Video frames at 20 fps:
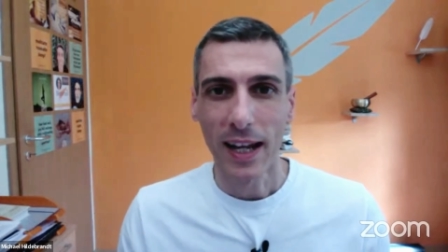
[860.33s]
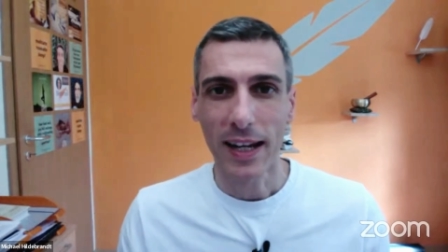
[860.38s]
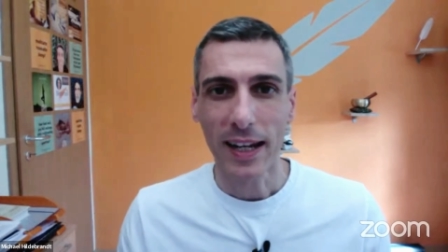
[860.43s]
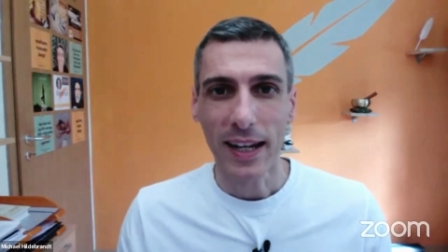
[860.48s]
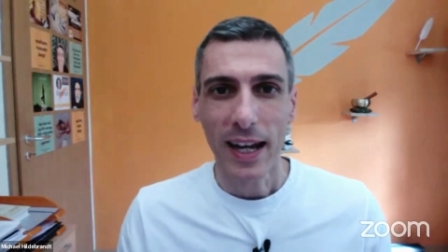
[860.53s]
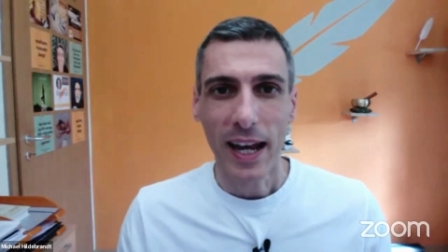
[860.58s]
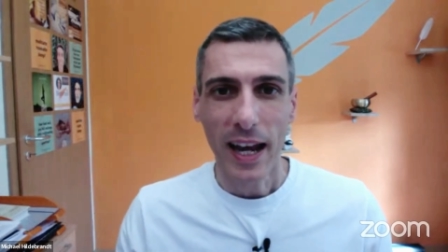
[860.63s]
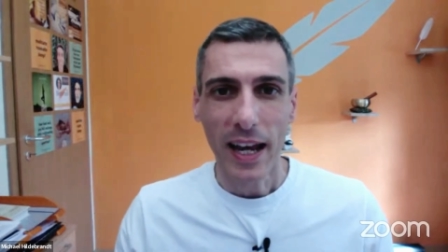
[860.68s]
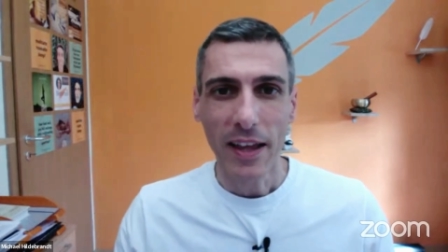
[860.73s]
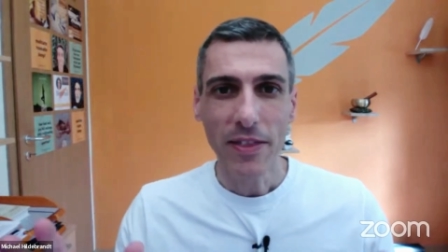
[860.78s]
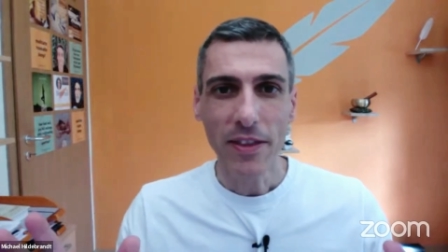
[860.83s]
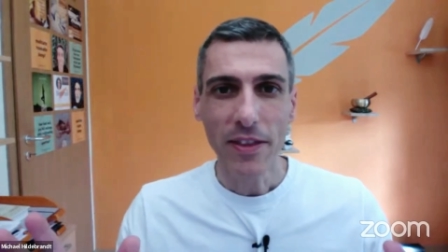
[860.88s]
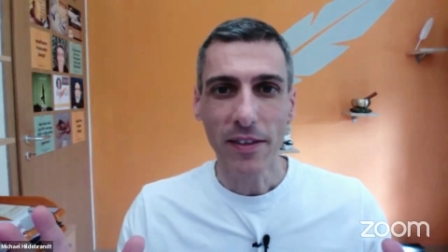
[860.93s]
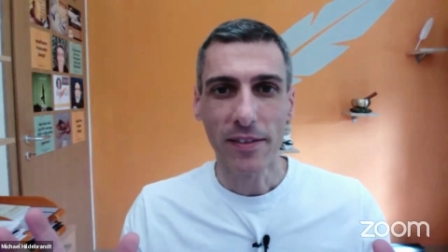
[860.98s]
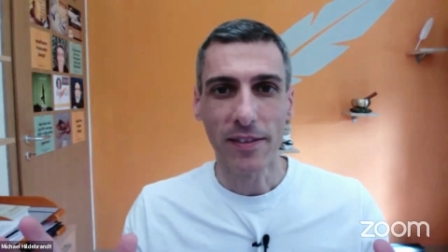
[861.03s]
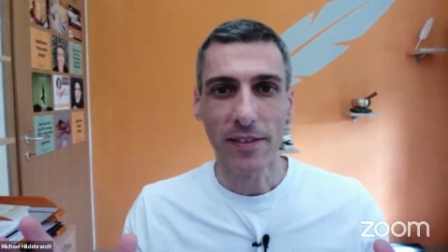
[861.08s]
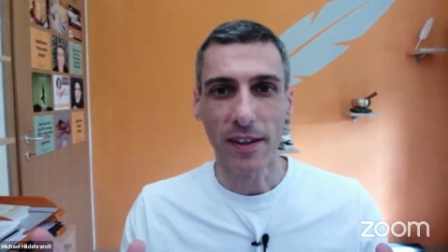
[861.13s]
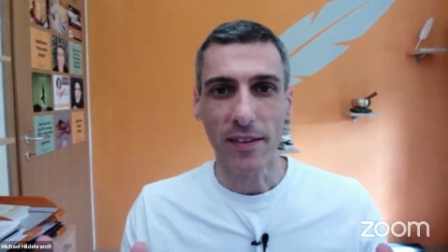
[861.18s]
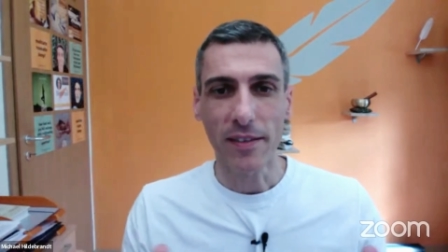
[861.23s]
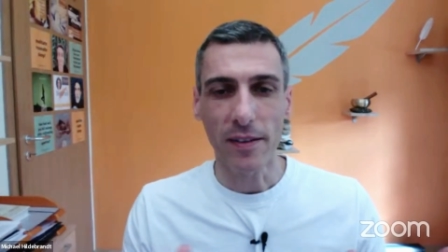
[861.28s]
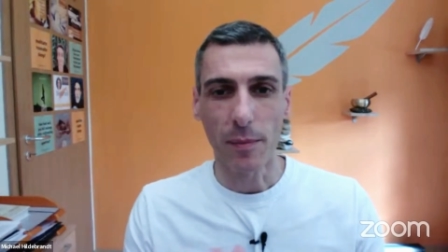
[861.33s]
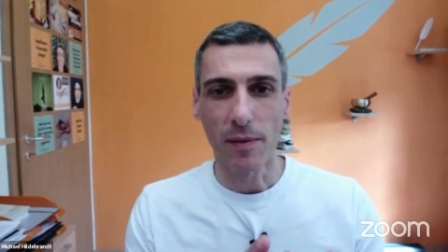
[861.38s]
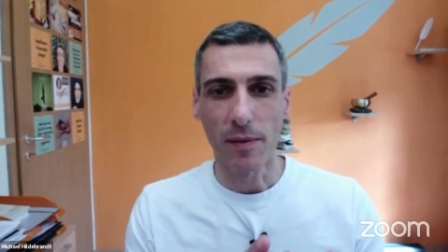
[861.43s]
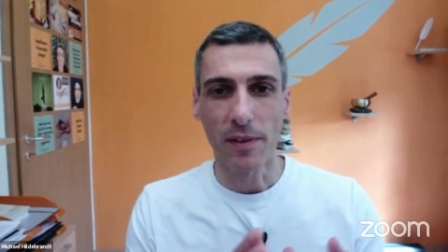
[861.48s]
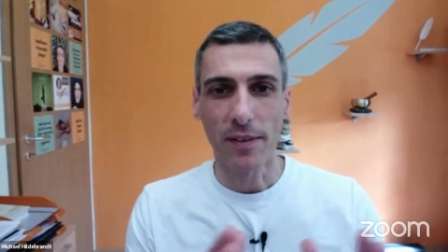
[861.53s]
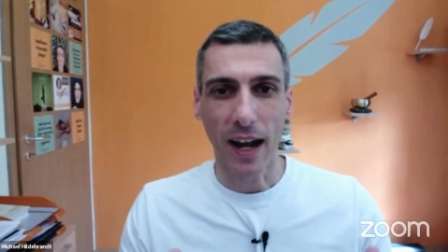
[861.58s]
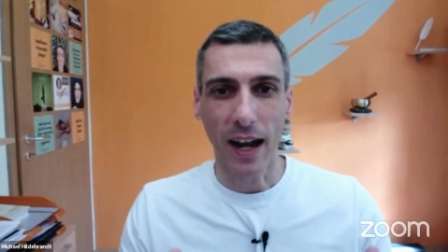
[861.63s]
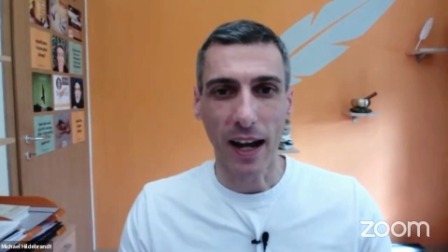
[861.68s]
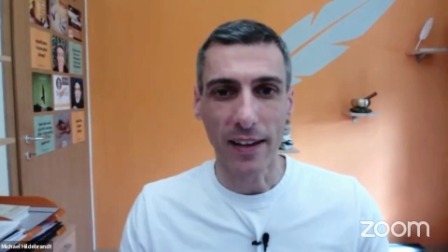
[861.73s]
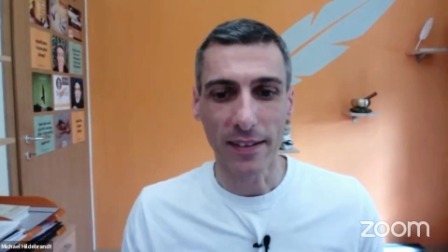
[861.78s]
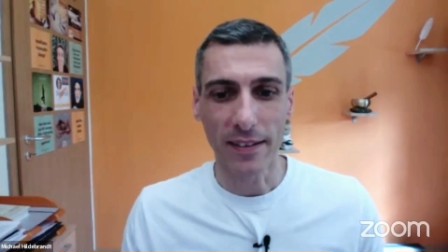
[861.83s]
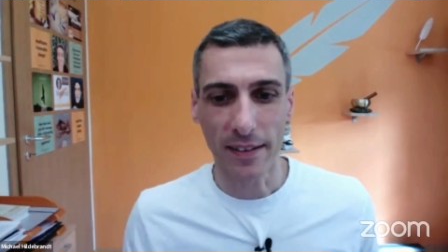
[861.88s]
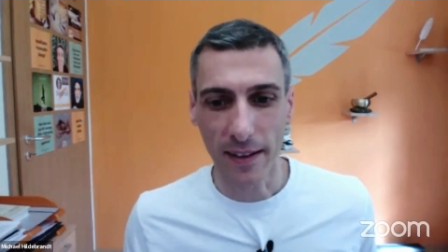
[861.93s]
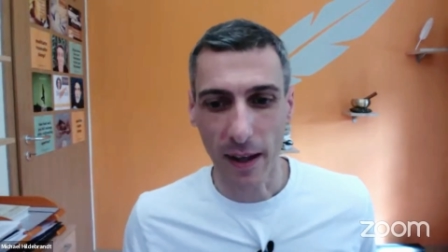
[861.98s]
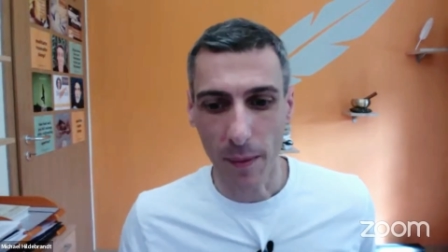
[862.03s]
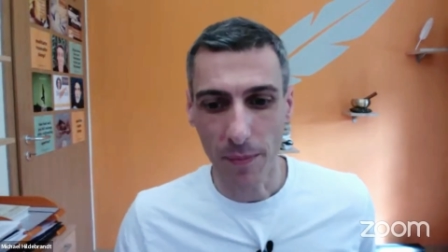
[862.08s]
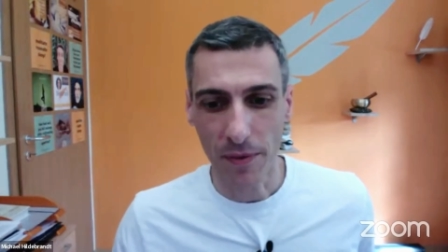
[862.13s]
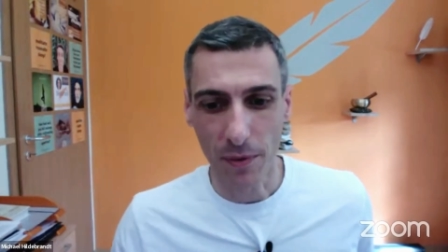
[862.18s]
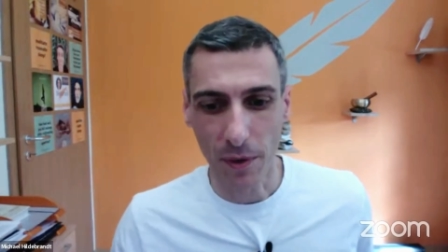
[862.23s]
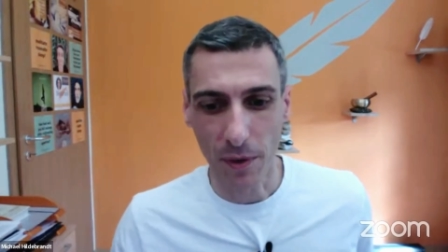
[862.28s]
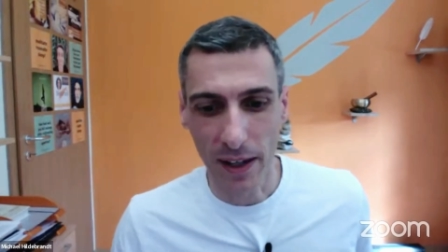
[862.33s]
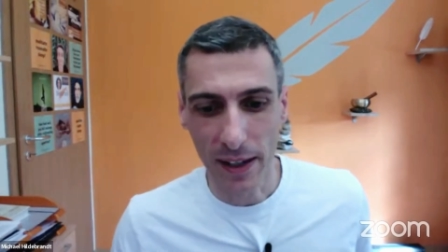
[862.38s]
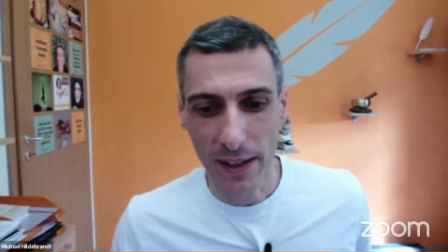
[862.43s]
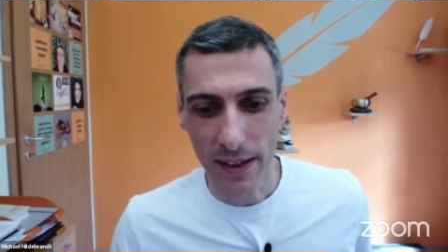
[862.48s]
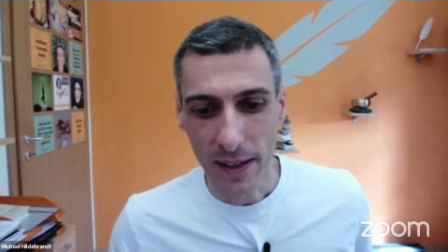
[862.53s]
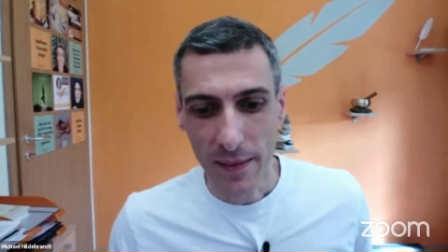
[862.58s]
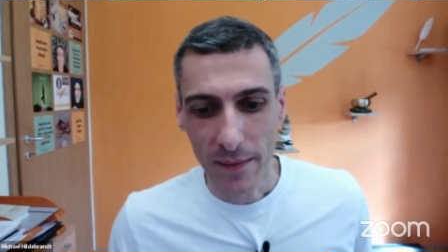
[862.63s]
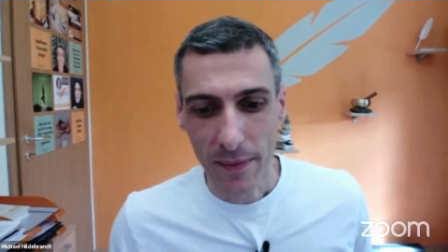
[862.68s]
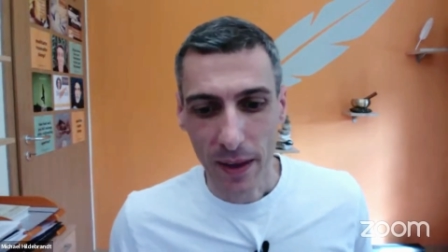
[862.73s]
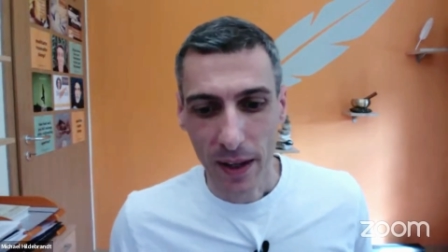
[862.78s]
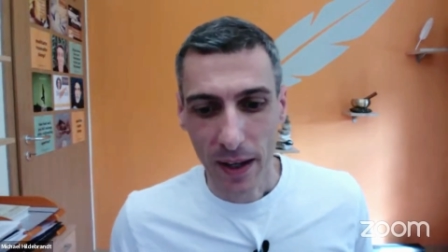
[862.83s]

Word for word: Like in this system, it's 9 steps, right?